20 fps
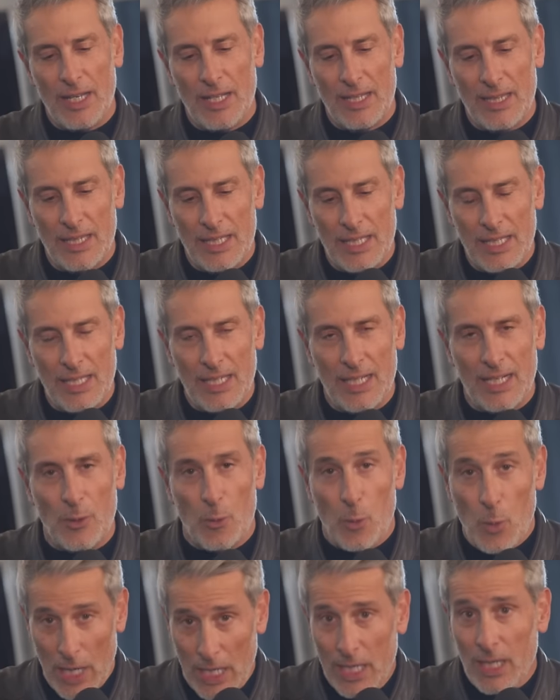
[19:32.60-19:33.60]
in the
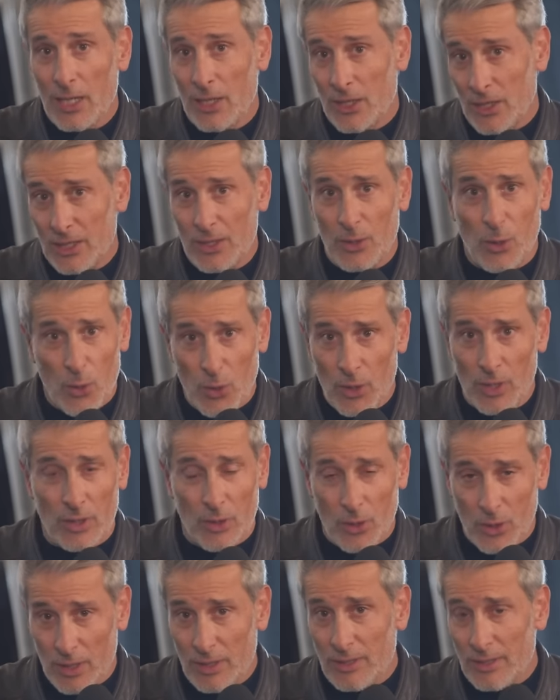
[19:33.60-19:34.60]
regular
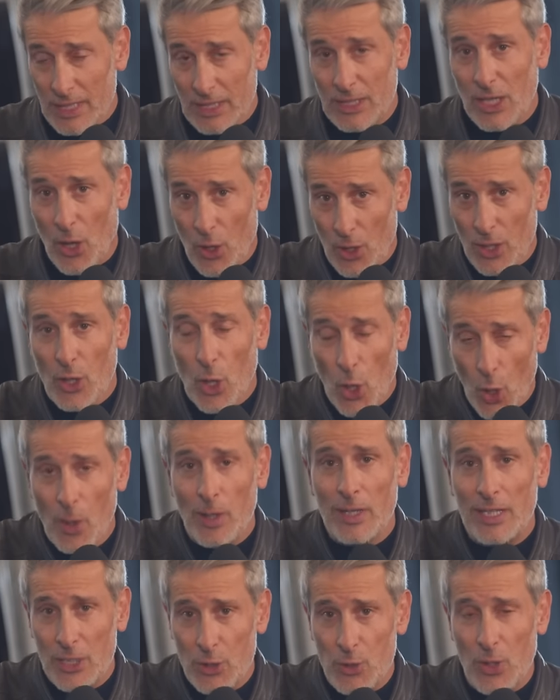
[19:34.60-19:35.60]
or that are
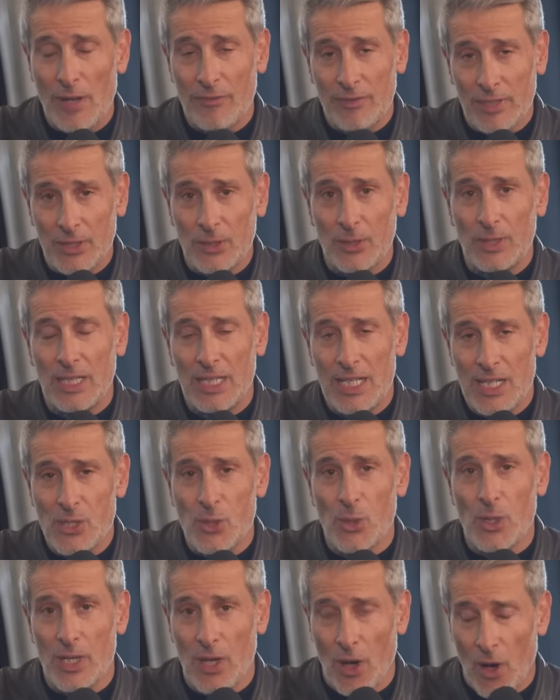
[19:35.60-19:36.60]
currently drafted to the
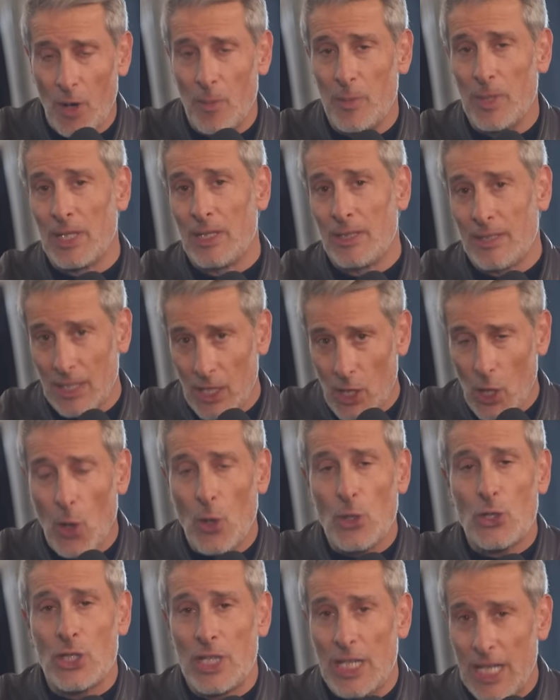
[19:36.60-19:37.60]
Israeli army,
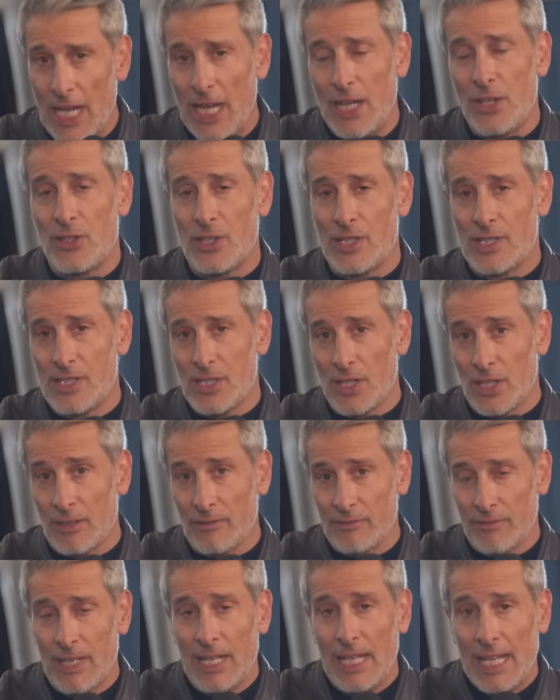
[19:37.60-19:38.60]
largely ages
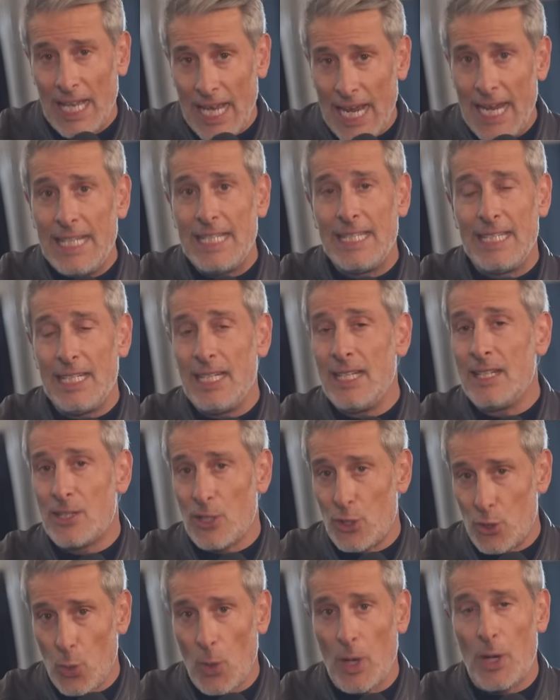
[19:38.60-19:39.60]
of 18
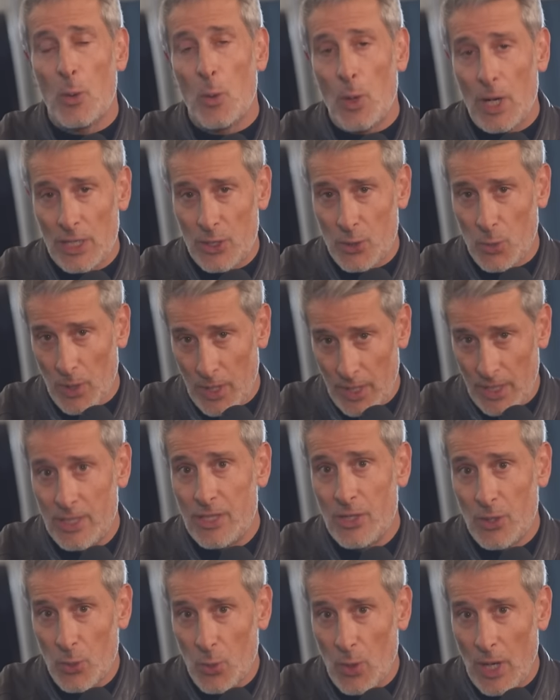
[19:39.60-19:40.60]
to 21,
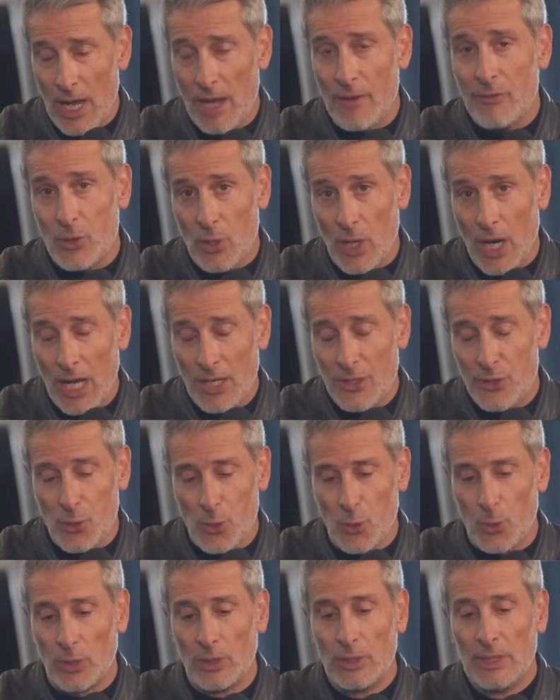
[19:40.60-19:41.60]
22 after high
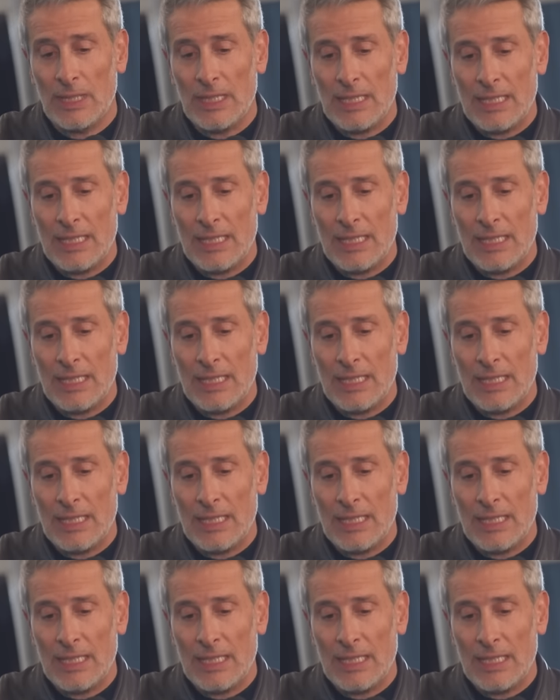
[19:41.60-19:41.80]
school,